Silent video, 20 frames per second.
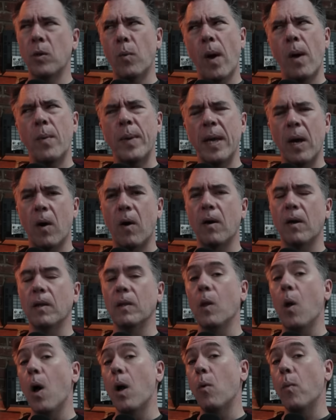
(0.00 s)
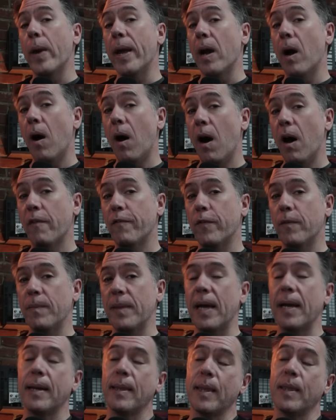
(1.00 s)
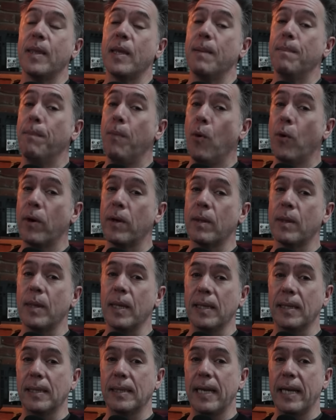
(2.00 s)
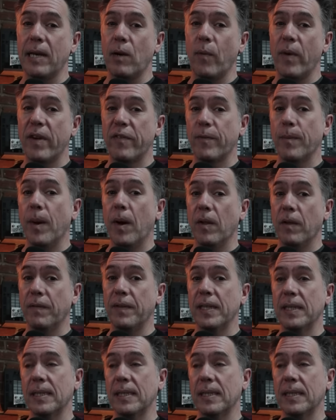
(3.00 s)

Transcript: So while we are a long way off from that, I think the important thing to take away from all of